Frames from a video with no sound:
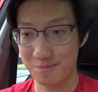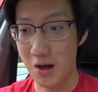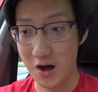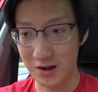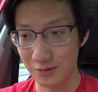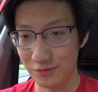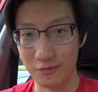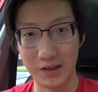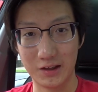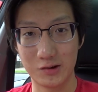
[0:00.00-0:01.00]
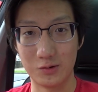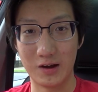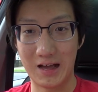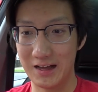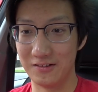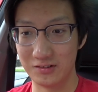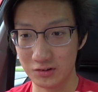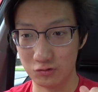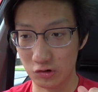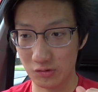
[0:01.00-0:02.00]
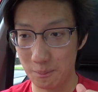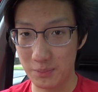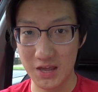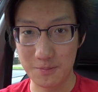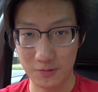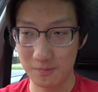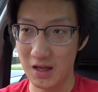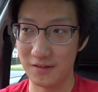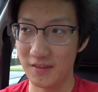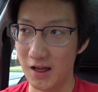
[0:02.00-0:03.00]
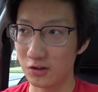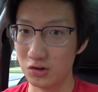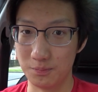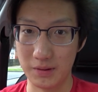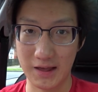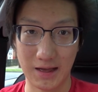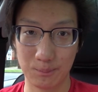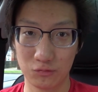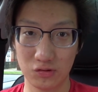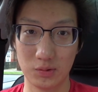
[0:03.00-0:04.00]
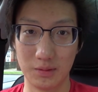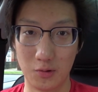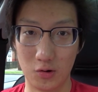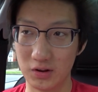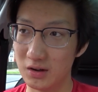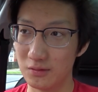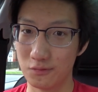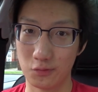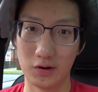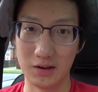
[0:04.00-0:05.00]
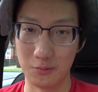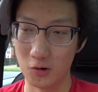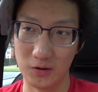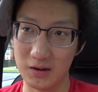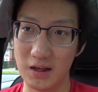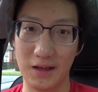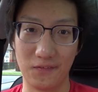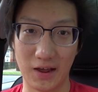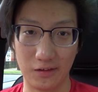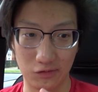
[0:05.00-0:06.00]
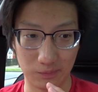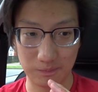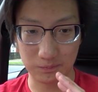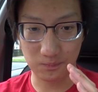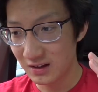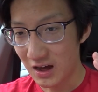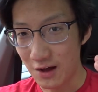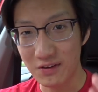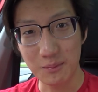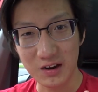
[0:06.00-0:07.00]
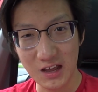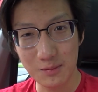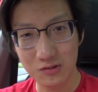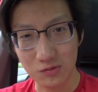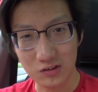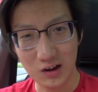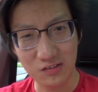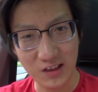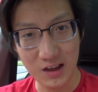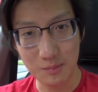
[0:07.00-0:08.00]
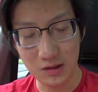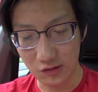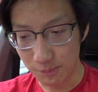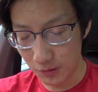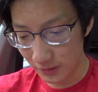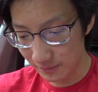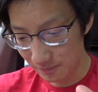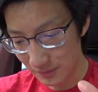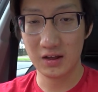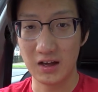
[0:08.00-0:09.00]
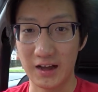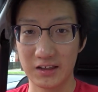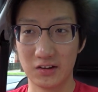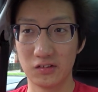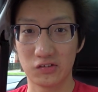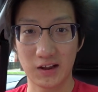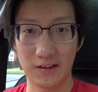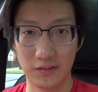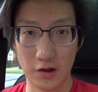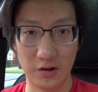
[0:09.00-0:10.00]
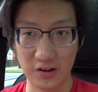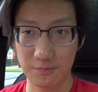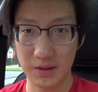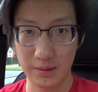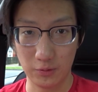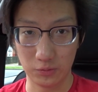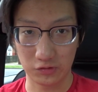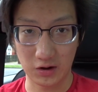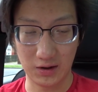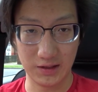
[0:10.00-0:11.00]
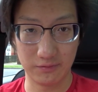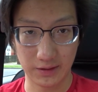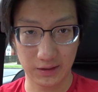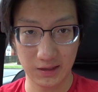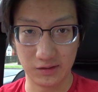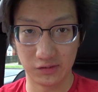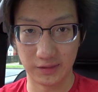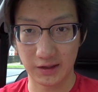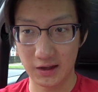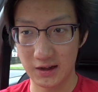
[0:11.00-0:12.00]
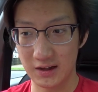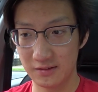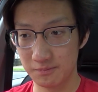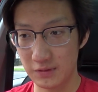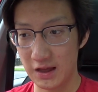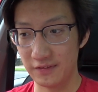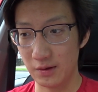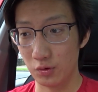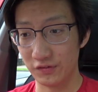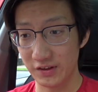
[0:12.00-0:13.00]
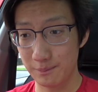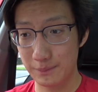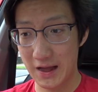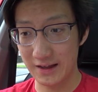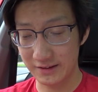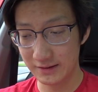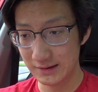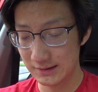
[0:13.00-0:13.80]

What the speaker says: part of the vehicle and just beep, and that could be at 2 in the morning, 3 in the morning, and that is, I think my neighbours have started to hate me at this point. I can understand though if people start leaving their keys in the car and they want it back,